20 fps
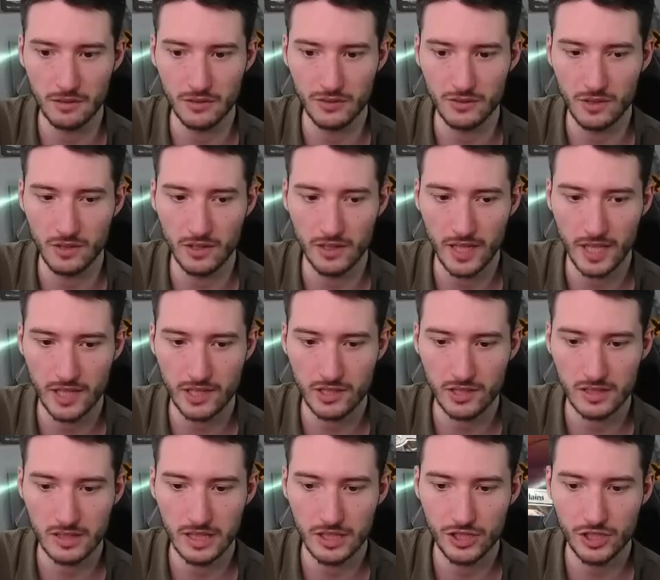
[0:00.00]
wrong,
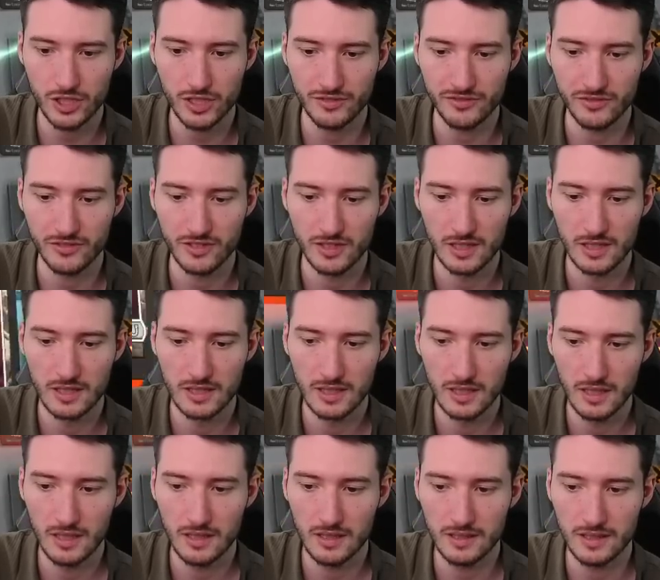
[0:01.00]
actually. I should have...
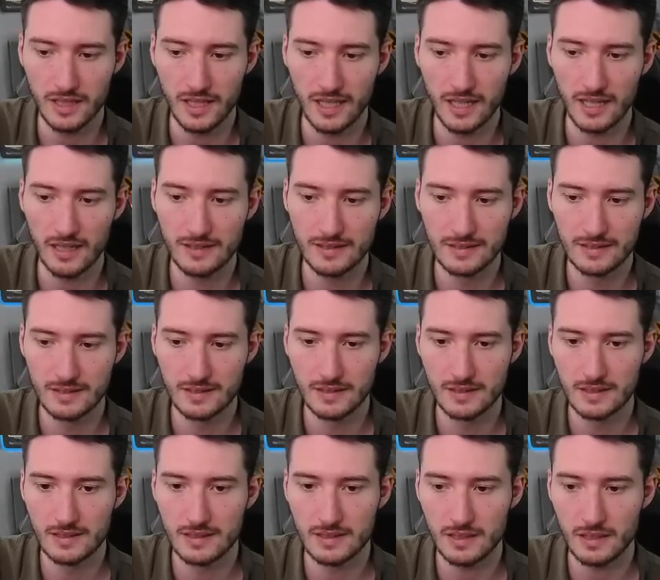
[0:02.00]
Yeah,
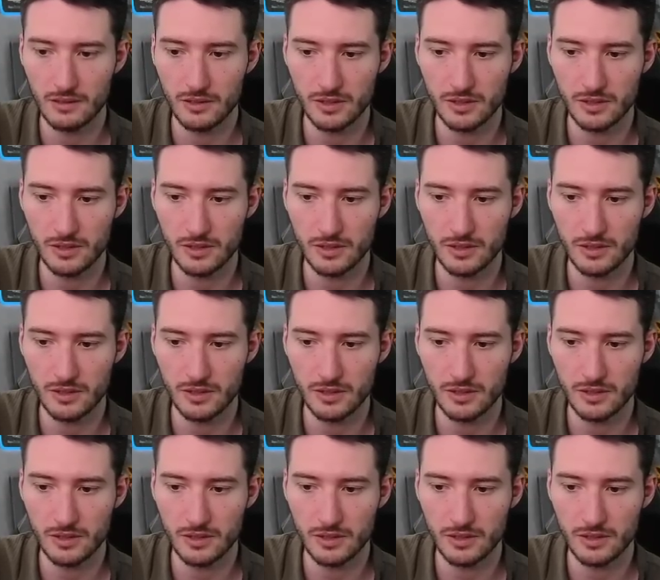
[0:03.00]
that was a